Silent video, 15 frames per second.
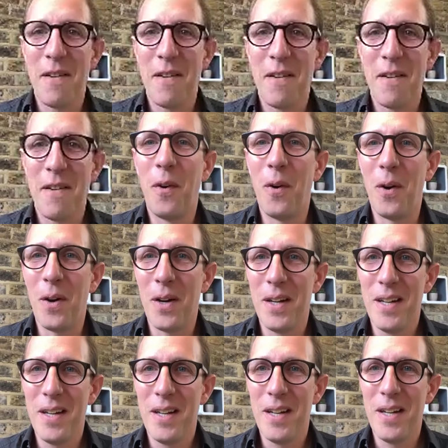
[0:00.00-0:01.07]
for
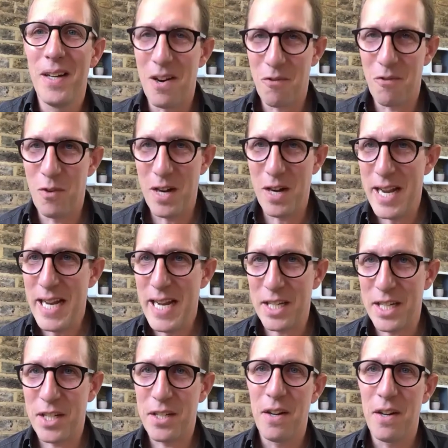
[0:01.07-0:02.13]
our
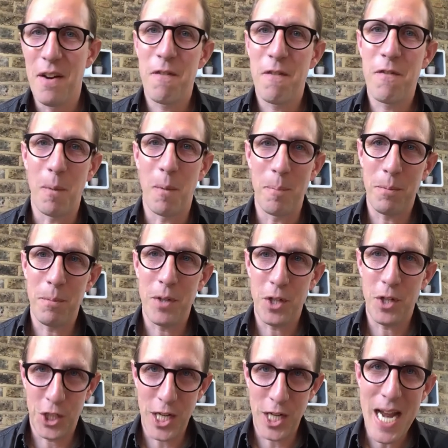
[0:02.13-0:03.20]
release from
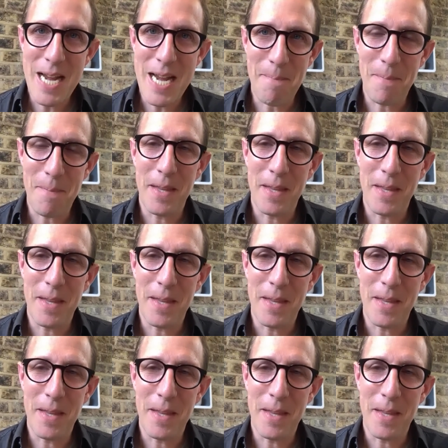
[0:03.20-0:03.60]
shame.